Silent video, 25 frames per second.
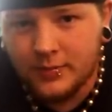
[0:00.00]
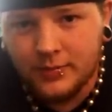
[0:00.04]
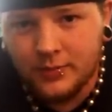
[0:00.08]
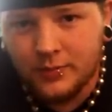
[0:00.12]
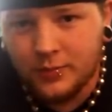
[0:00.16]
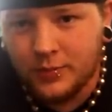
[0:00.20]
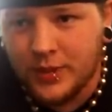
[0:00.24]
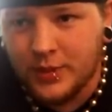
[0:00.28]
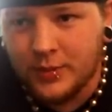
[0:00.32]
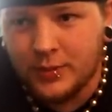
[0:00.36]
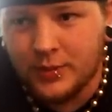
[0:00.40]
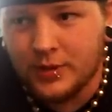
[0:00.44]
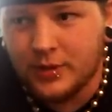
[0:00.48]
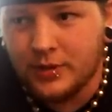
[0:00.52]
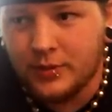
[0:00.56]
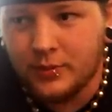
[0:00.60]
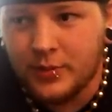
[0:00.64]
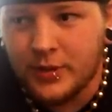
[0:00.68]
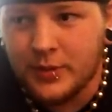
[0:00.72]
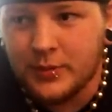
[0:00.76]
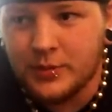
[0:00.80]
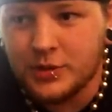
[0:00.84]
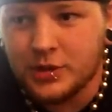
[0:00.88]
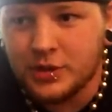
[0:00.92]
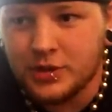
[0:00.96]
We
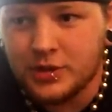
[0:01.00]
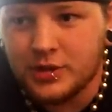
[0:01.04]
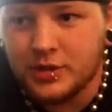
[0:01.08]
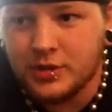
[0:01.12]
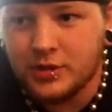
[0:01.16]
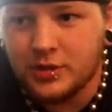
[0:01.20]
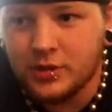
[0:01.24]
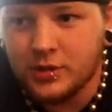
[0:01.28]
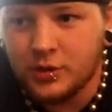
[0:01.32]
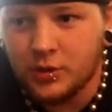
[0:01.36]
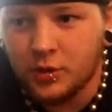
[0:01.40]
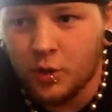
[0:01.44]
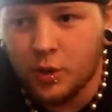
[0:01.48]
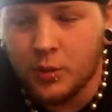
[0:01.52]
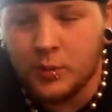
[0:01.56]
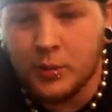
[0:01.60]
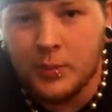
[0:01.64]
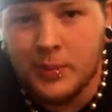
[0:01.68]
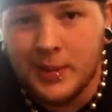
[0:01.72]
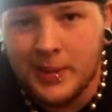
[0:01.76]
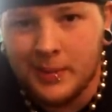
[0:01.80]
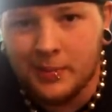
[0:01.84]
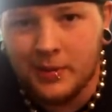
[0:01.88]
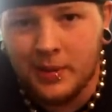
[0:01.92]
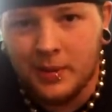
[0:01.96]
were just normal
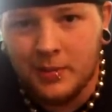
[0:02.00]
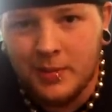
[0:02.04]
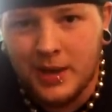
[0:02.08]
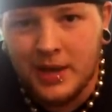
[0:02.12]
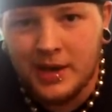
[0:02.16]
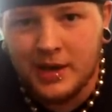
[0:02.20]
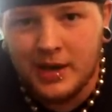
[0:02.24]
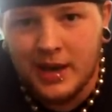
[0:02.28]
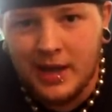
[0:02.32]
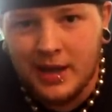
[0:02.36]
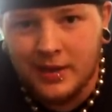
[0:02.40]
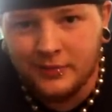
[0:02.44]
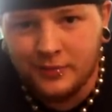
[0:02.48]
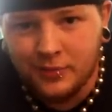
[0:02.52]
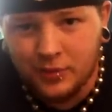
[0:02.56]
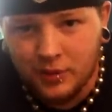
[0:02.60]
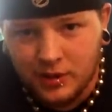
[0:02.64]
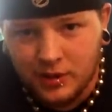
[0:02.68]
people that made a name for